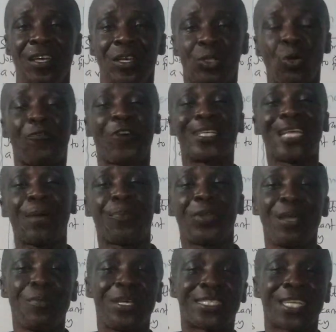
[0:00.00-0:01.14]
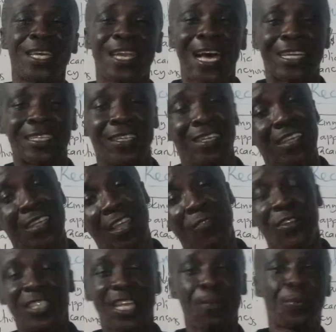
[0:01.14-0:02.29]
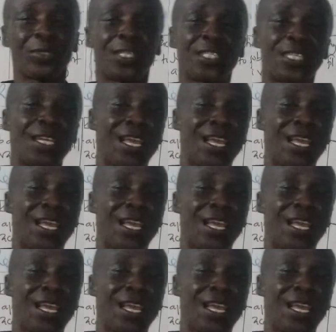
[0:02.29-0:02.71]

So for example, they may say that if it is a position